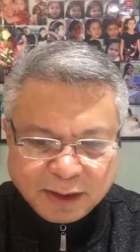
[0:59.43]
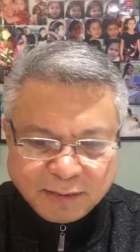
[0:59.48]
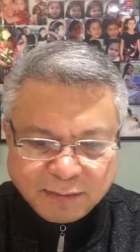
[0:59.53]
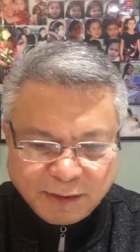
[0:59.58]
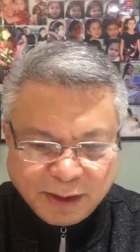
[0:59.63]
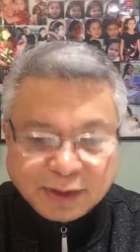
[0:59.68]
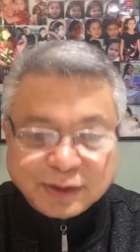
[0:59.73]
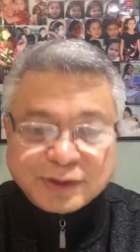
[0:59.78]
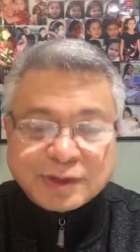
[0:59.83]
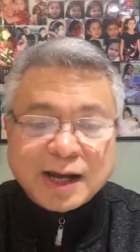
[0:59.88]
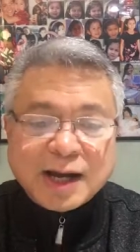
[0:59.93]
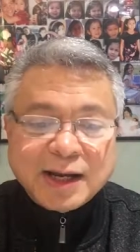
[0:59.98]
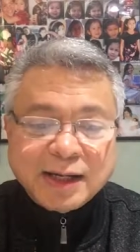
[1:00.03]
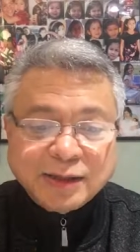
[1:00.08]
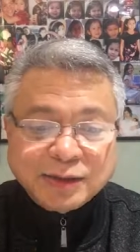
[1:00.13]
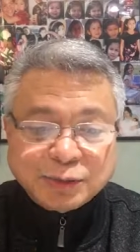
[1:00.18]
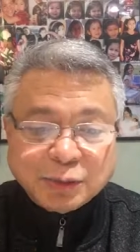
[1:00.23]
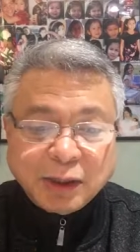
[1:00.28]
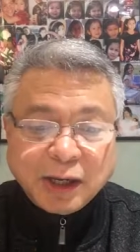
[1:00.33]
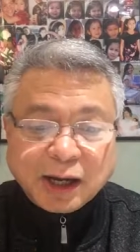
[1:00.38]
These
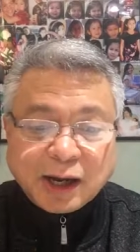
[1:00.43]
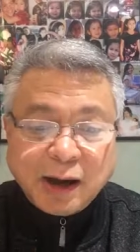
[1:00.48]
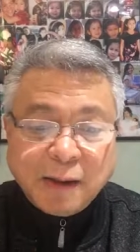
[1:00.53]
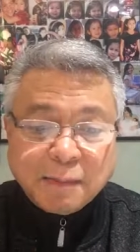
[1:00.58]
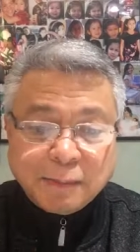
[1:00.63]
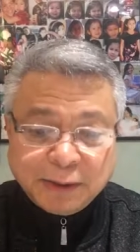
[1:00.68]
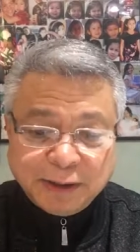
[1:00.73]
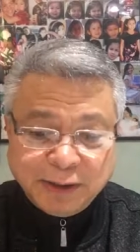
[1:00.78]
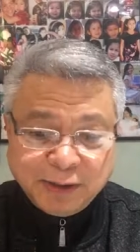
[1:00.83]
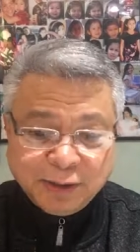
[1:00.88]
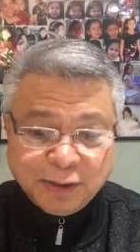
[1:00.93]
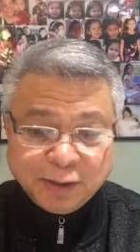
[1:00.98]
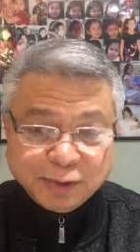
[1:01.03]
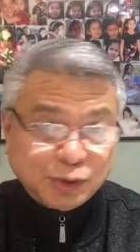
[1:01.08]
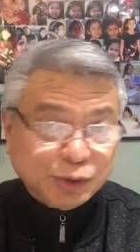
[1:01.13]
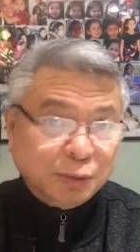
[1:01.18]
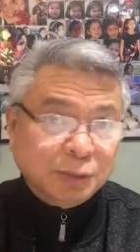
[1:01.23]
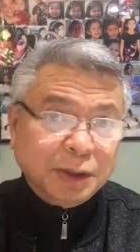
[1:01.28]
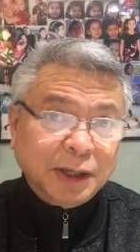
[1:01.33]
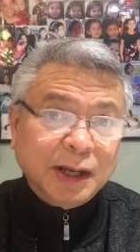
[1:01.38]
signs will accompany
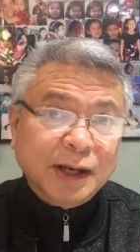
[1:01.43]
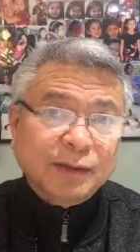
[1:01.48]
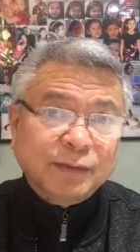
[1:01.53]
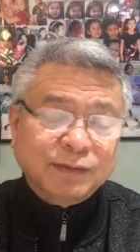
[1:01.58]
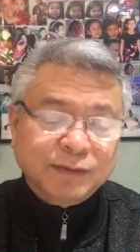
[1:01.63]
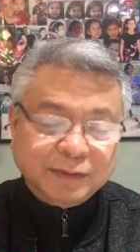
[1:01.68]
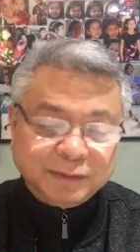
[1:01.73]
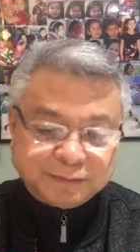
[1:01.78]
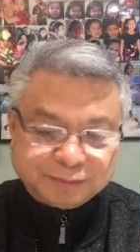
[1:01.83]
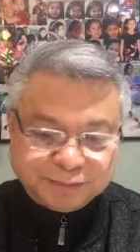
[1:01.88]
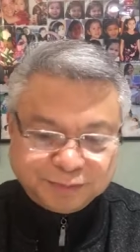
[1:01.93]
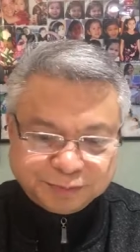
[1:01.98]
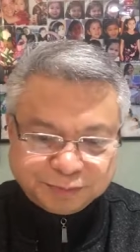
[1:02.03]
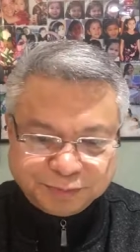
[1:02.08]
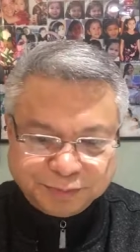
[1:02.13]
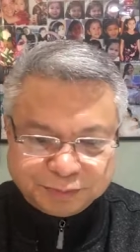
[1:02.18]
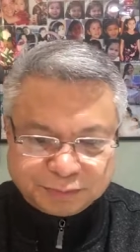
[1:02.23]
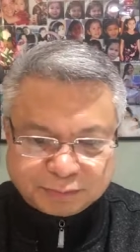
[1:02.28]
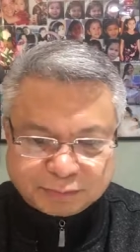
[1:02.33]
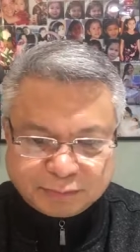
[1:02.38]
those who believe.
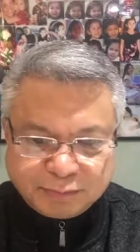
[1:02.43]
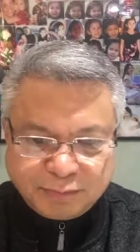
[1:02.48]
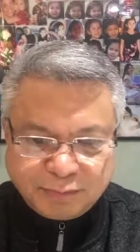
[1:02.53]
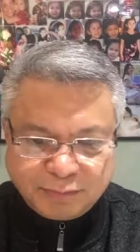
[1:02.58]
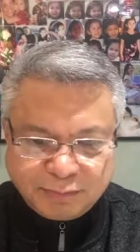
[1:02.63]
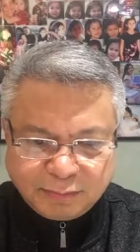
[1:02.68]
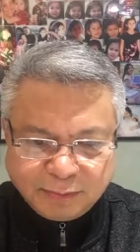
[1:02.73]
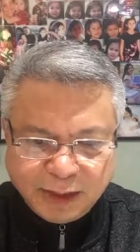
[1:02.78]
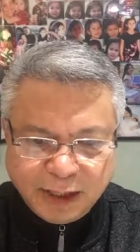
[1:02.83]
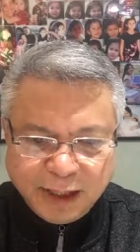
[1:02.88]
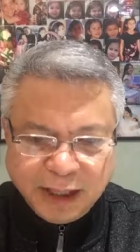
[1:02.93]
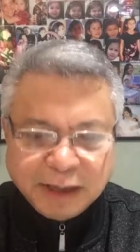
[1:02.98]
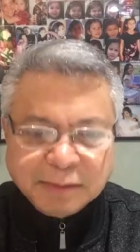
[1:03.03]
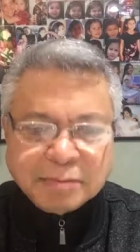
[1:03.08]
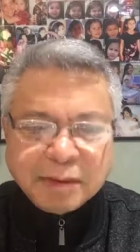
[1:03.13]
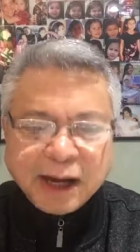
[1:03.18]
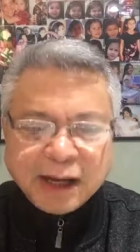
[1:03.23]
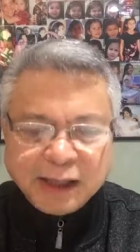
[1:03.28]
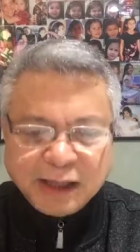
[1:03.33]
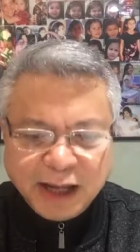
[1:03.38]
In
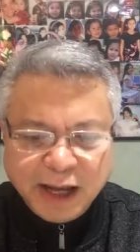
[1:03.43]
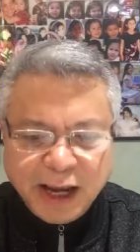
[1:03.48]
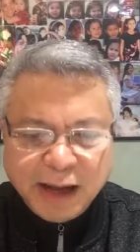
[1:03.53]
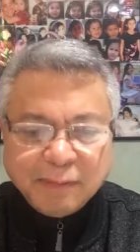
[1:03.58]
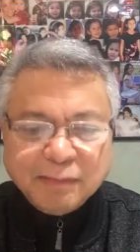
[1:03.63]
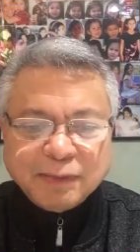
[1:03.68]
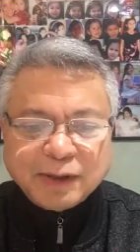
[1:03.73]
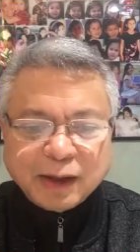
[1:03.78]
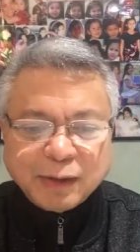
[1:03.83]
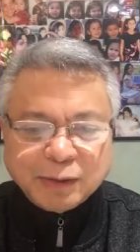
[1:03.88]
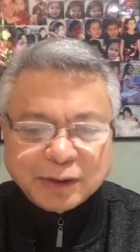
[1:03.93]
my name they